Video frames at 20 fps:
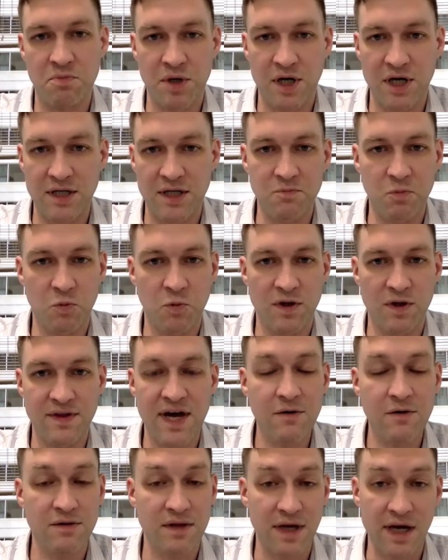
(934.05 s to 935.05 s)
But
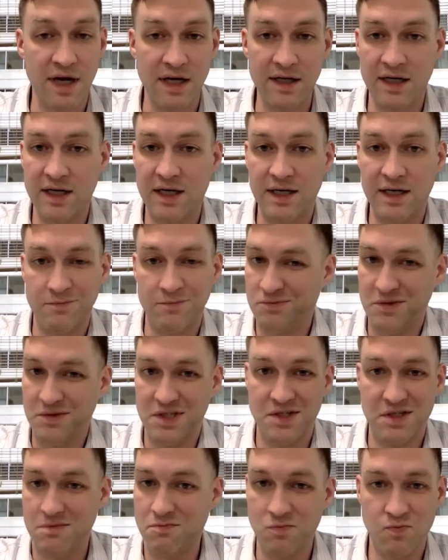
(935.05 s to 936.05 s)
without that,
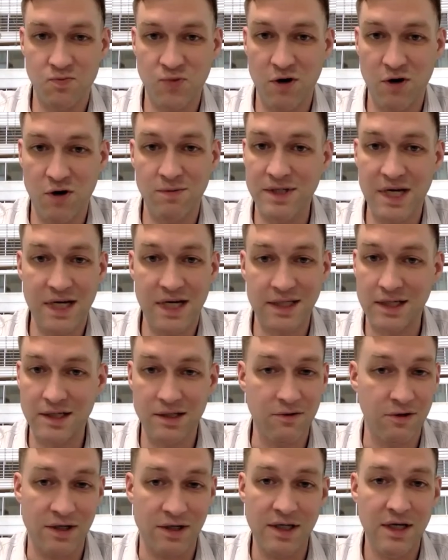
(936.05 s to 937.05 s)
he's probably not going to
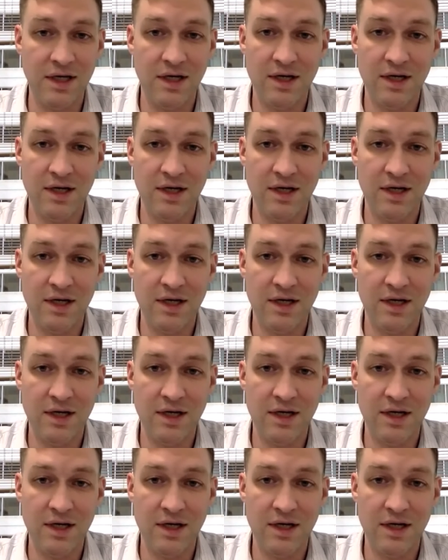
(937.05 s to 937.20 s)
do it.